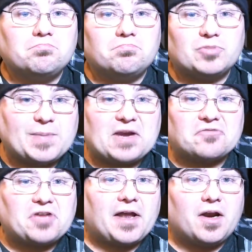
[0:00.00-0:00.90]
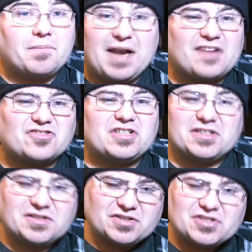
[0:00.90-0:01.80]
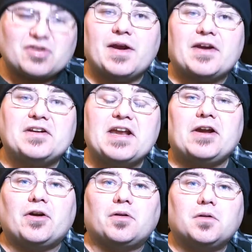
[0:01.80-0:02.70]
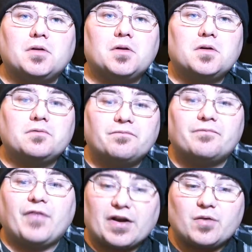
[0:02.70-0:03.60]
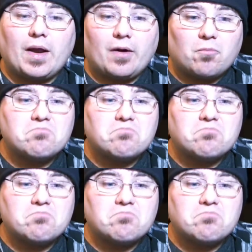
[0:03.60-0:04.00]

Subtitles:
speaker side up, and actually could still hear it in here fairly well.